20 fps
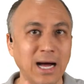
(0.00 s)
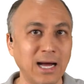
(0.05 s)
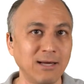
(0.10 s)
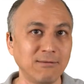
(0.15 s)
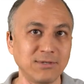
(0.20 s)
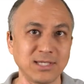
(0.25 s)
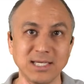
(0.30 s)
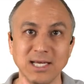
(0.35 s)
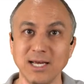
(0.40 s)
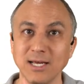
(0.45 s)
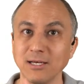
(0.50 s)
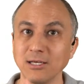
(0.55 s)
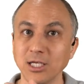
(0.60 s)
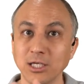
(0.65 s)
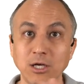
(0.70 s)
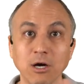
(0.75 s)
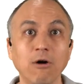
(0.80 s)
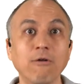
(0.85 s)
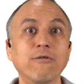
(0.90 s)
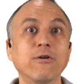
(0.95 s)
I
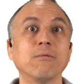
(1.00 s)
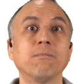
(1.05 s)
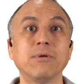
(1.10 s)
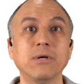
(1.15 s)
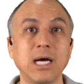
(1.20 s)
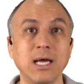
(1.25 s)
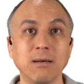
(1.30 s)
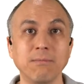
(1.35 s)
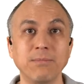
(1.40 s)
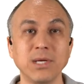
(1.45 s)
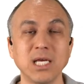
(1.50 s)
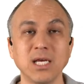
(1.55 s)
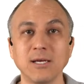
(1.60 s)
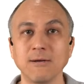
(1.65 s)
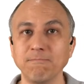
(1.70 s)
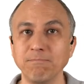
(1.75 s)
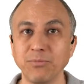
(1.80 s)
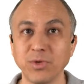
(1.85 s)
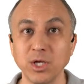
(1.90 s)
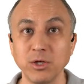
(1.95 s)
say go for plan
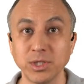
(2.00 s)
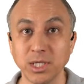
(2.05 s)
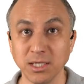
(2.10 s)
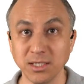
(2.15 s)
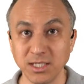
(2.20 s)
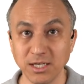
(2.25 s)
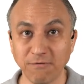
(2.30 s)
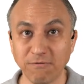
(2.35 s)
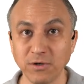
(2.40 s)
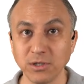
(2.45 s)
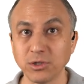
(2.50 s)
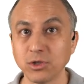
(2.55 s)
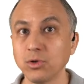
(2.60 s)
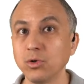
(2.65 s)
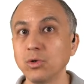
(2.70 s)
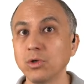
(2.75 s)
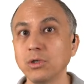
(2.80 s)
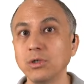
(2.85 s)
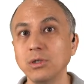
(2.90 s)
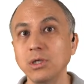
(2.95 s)
B. Use a different
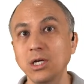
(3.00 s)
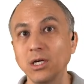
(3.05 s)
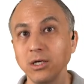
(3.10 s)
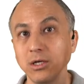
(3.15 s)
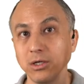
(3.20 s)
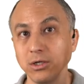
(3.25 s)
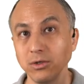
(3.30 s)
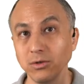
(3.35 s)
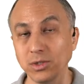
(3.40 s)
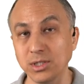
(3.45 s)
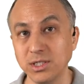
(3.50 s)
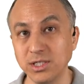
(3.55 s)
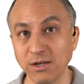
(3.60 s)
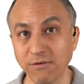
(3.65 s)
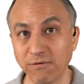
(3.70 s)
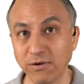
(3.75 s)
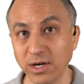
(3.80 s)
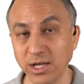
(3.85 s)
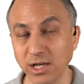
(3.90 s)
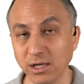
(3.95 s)
tool, use
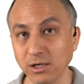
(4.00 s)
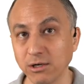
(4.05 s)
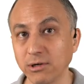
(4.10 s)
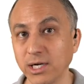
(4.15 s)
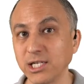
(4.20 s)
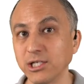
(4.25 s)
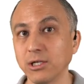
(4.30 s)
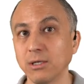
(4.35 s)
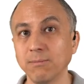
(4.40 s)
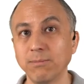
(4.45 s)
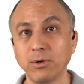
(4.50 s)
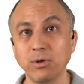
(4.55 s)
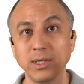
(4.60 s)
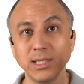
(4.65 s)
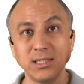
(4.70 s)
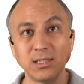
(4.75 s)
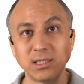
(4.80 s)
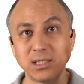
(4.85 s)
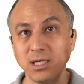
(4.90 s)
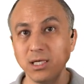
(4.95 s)
different integration
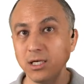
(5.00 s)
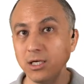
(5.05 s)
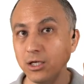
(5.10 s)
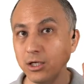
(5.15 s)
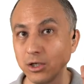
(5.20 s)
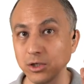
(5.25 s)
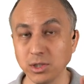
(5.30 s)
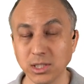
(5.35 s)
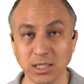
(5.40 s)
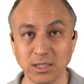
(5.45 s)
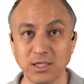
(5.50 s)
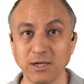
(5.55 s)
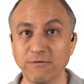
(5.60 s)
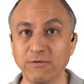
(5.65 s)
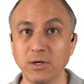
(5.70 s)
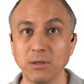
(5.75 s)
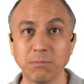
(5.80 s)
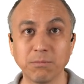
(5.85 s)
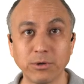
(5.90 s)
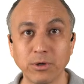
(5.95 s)
points, use a
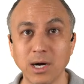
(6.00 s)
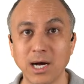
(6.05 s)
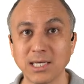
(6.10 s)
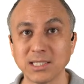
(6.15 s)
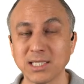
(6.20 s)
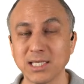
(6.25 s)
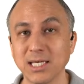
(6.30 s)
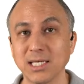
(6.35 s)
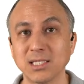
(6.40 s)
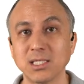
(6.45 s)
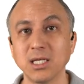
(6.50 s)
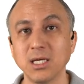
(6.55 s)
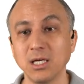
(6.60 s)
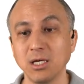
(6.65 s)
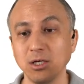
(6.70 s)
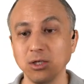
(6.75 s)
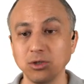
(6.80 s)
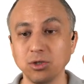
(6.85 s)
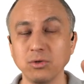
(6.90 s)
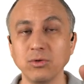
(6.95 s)
different process.
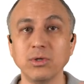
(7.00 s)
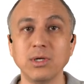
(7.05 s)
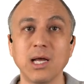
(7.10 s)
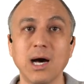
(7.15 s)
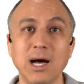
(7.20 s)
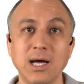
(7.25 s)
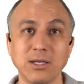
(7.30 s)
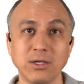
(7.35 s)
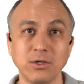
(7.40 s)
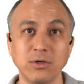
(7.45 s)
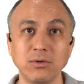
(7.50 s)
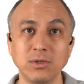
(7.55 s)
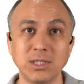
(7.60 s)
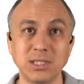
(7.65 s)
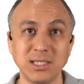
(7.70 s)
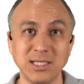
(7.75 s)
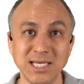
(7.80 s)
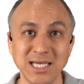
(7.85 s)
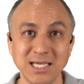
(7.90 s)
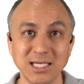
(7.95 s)
Do not
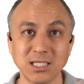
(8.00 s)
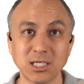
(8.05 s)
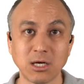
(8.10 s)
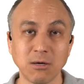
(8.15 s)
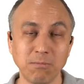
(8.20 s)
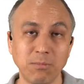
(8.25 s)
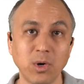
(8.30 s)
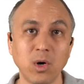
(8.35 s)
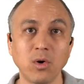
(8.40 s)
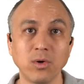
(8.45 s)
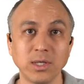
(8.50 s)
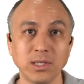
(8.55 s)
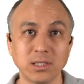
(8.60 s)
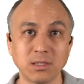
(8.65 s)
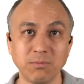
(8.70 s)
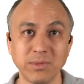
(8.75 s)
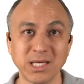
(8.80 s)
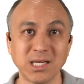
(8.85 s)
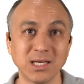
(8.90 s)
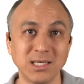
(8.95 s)
use these
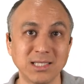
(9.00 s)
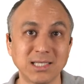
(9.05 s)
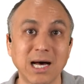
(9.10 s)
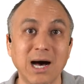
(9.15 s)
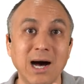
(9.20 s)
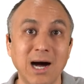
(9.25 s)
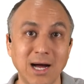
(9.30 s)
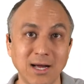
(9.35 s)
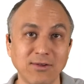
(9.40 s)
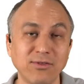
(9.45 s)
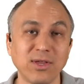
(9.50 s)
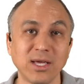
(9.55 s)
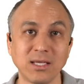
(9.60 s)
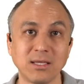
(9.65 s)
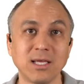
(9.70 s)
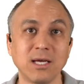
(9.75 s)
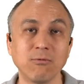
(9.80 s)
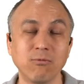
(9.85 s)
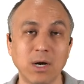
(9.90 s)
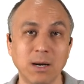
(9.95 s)
components because I
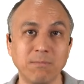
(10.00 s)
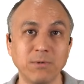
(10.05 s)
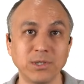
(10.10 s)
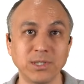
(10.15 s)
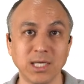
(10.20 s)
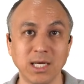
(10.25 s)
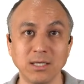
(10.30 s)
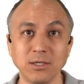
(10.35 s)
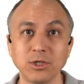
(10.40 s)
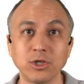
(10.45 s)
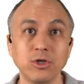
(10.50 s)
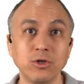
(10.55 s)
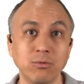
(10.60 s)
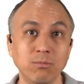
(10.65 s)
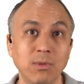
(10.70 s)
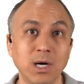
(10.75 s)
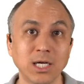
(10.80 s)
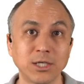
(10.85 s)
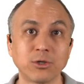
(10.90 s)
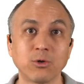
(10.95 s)
think they represent
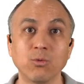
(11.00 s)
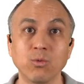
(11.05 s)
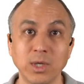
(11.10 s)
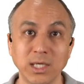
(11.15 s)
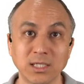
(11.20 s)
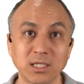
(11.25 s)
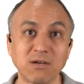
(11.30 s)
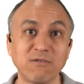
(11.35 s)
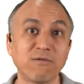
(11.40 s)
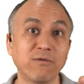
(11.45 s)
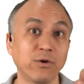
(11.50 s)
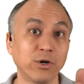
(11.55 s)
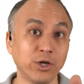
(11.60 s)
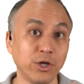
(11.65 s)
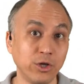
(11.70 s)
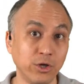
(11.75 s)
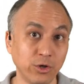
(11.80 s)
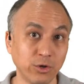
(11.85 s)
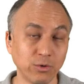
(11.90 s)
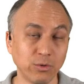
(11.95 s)
too much risk
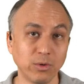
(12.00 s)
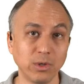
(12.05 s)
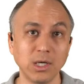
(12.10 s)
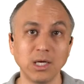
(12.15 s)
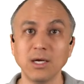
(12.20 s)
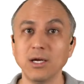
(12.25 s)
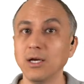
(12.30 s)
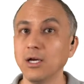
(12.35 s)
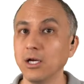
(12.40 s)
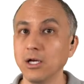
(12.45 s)
for you.